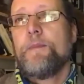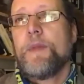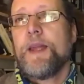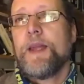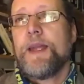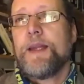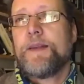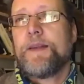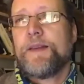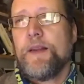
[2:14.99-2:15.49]

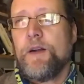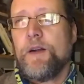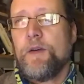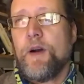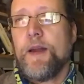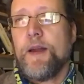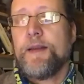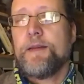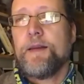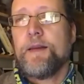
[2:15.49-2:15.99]

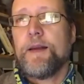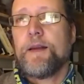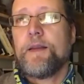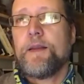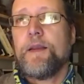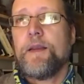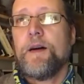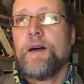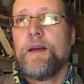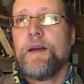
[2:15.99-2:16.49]
exhilarating,
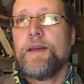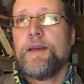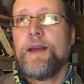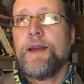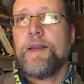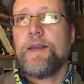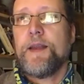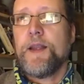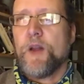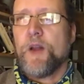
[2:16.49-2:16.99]
the idea
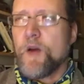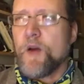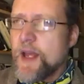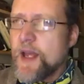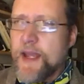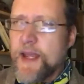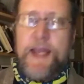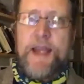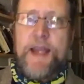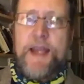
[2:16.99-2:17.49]
that,
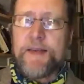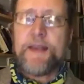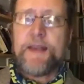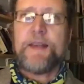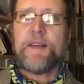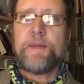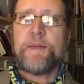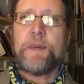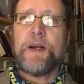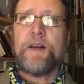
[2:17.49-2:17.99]
here's a
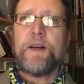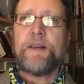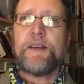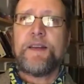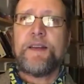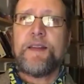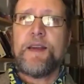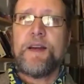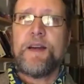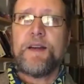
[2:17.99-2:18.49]
conspiracy
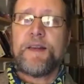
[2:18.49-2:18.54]
theorist who's